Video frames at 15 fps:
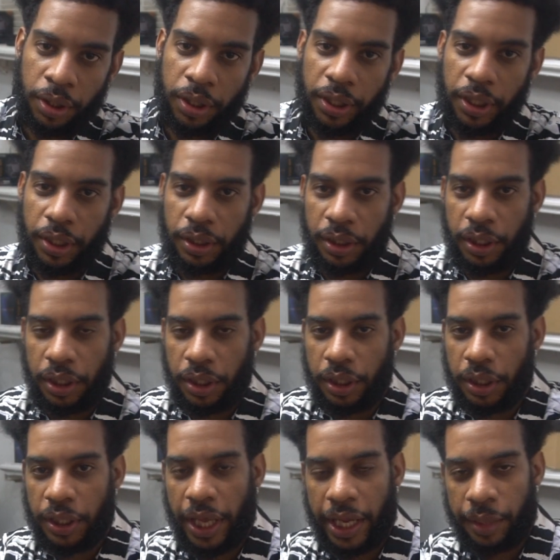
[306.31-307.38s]
Hit the
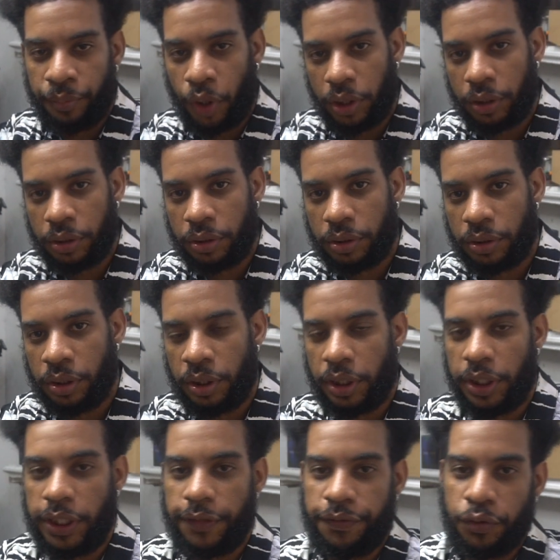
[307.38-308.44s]
like button
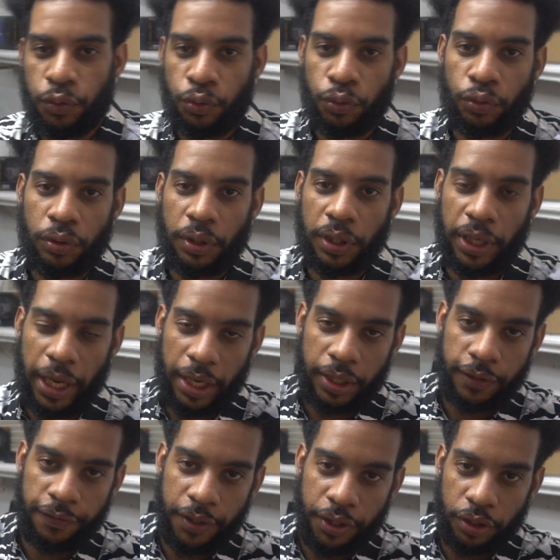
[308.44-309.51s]
if you like the
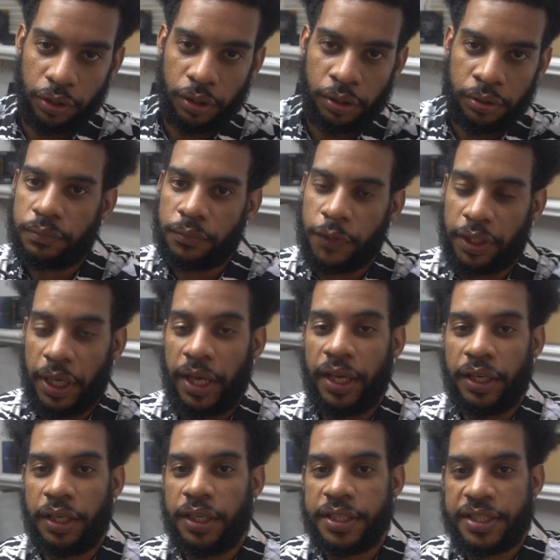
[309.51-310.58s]
video. You can hit
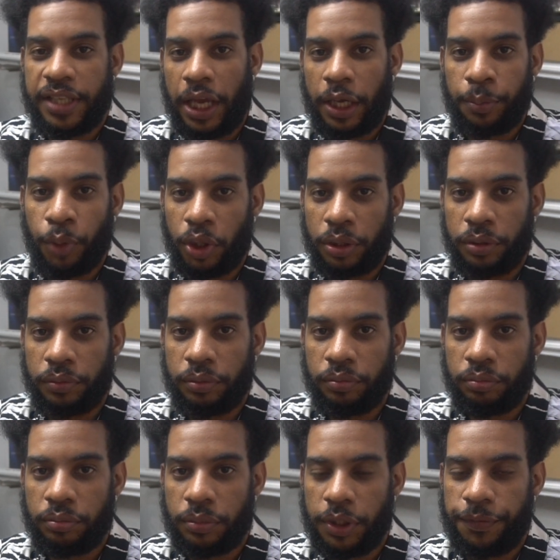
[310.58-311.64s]
the dislike button
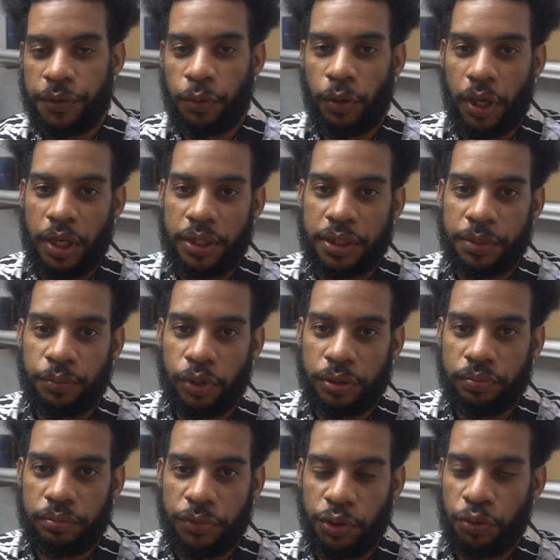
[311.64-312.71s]
if you want, but
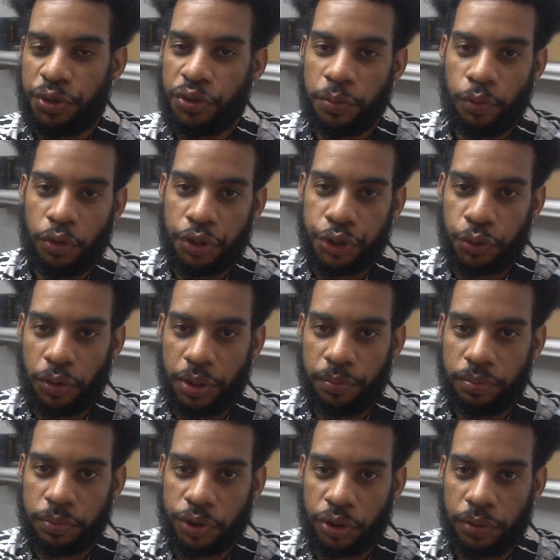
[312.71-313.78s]
YouTube won't show it.
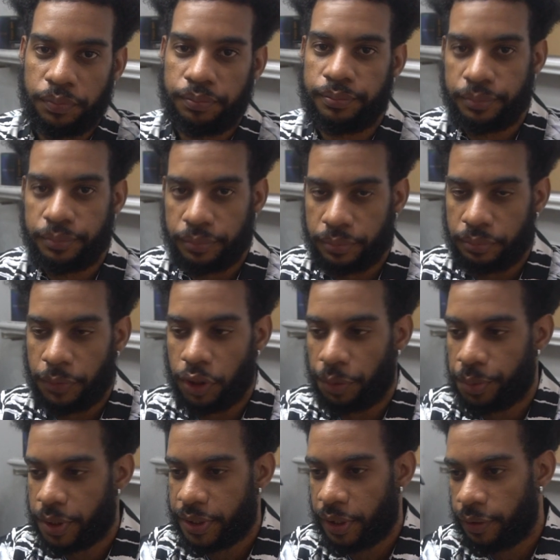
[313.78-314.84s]
So big up
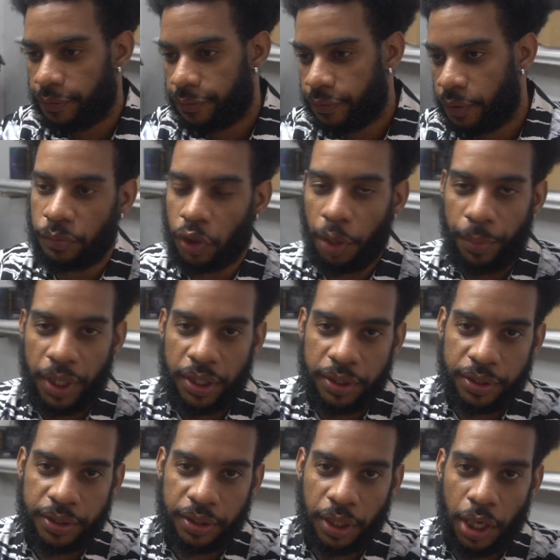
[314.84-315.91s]
yourself.
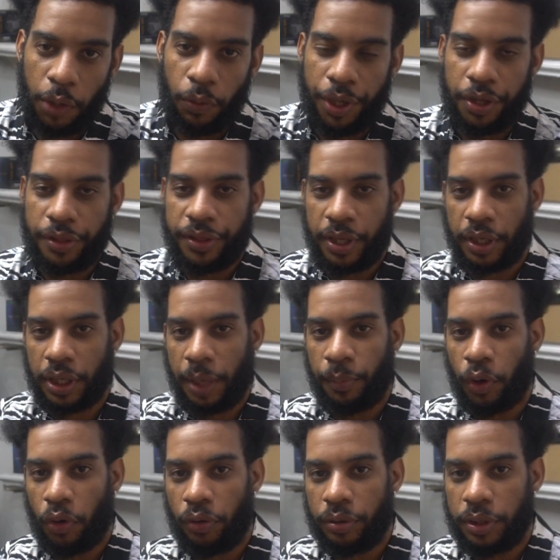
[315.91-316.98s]
Comment on what you think
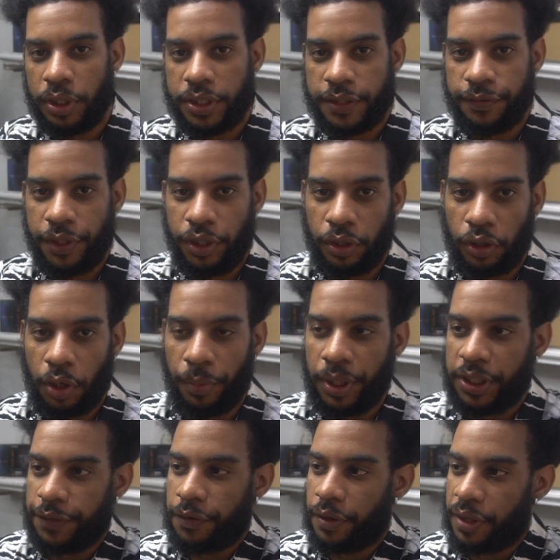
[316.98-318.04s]
about this video. Comment
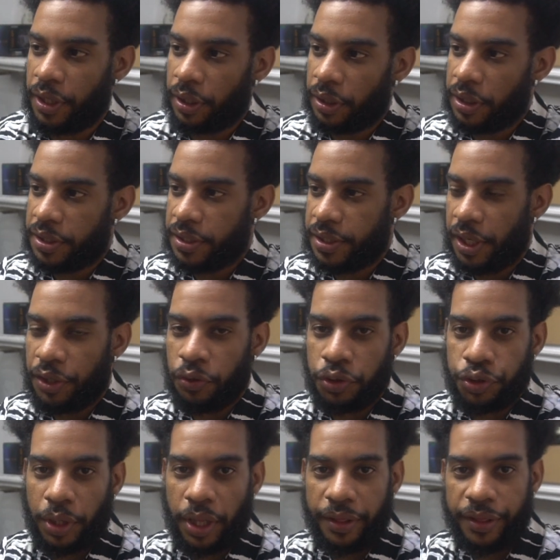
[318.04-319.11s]
if you think this is a
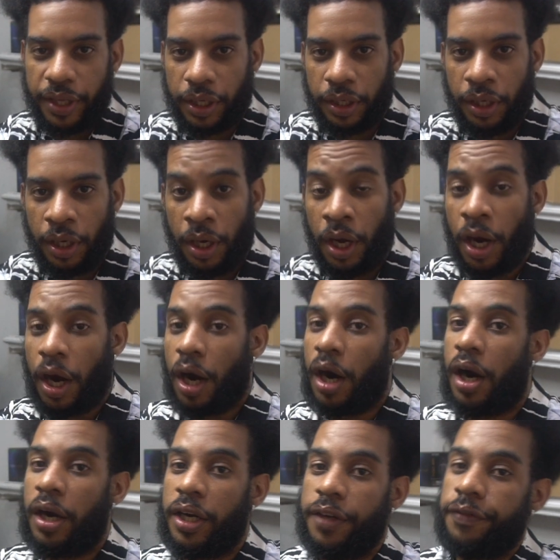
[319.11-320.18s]
usual thing,
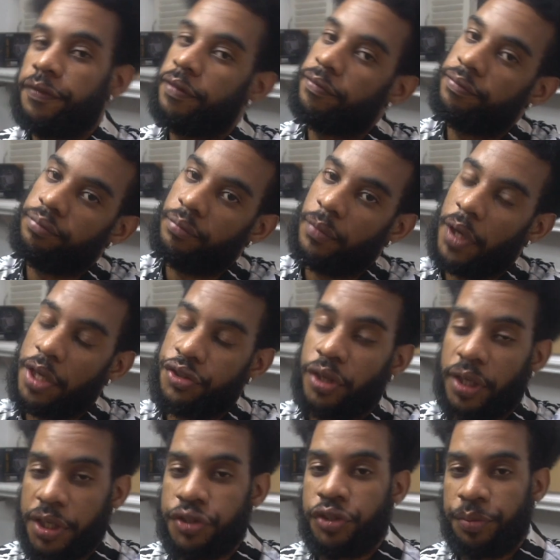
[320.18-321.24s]
or if
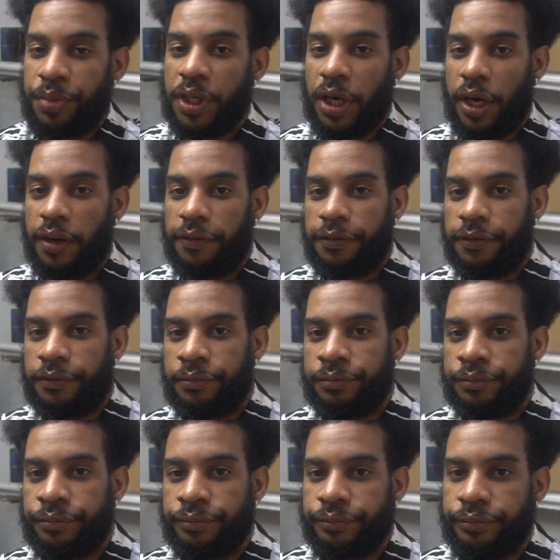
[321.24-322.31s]
ASRock is ripping off
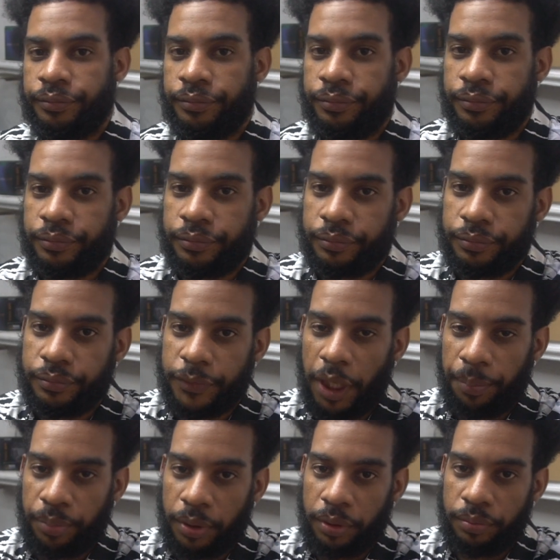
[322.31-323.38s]

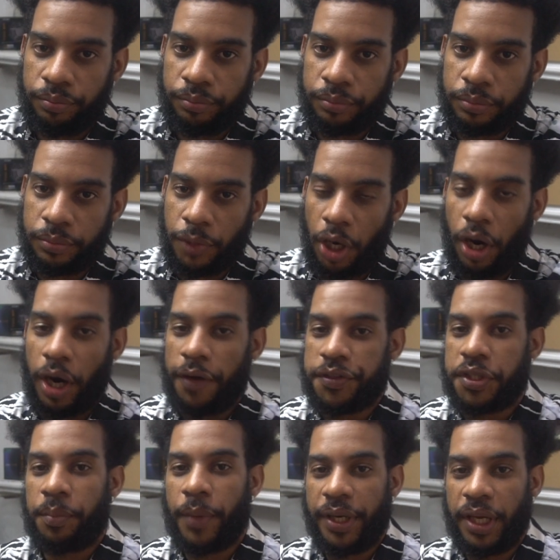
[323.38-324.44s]
Apple, or if
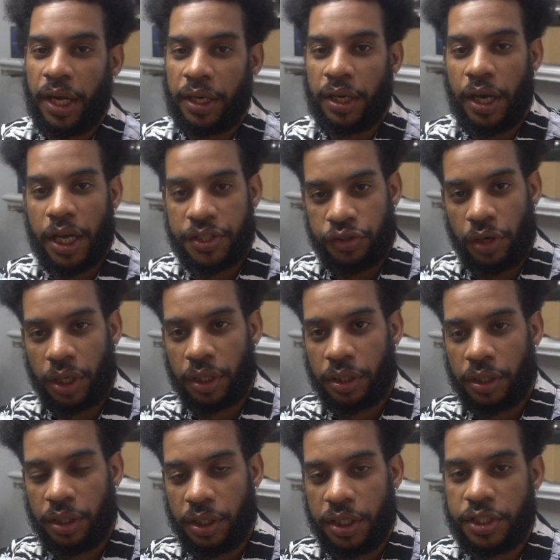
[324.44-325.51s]
somebody at ASRock
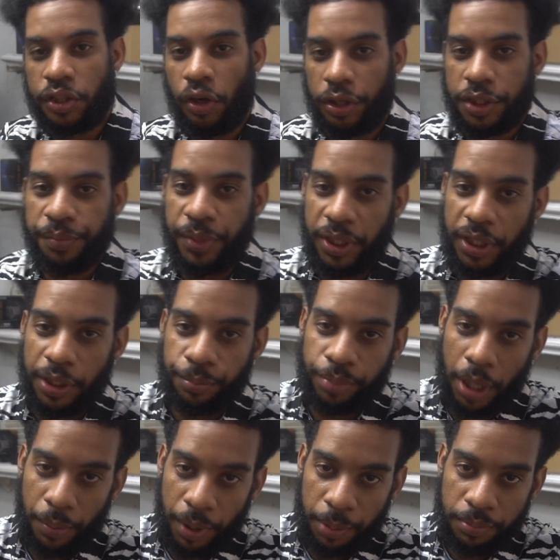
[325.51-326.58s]
is going to be in
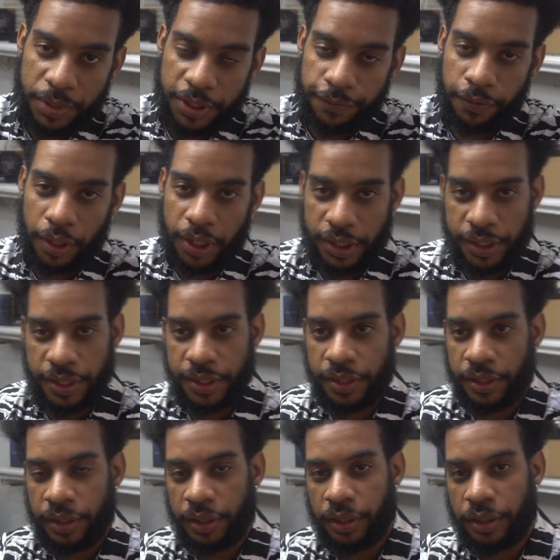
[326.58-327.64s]
problems for this.
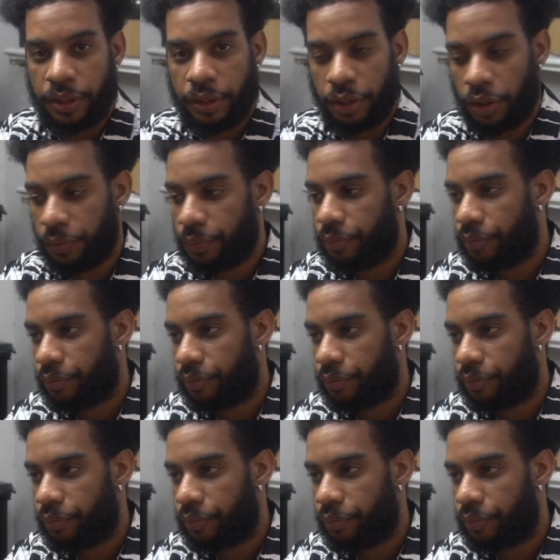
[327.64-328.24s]
You know?